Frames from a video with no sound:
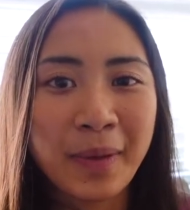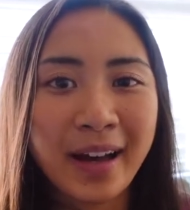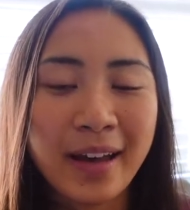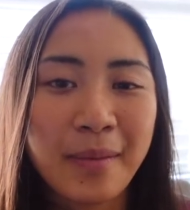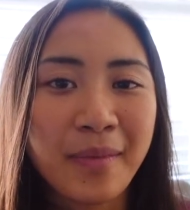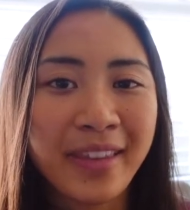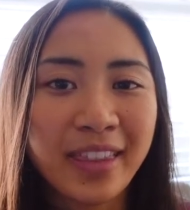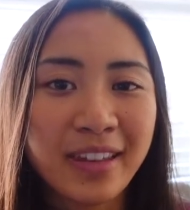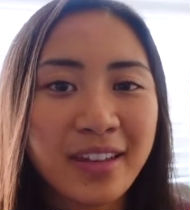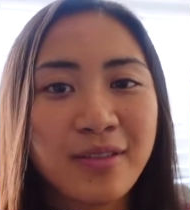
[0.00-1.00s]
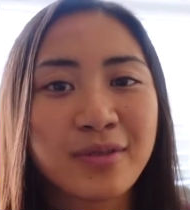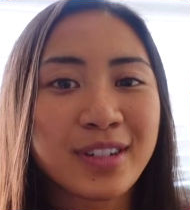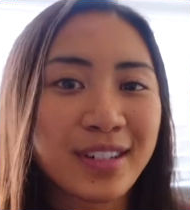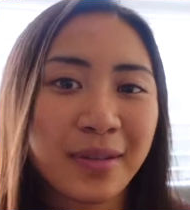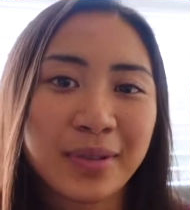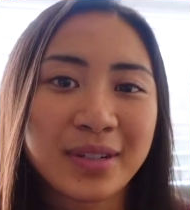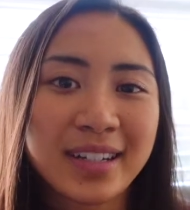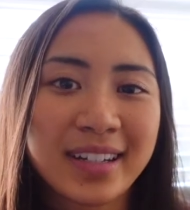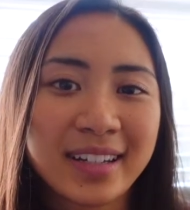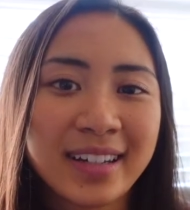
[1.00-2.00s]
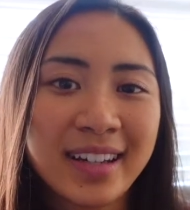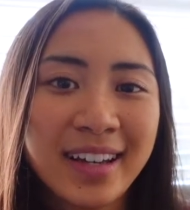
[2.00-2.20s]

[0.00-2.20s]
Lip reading: my monthly reset routine.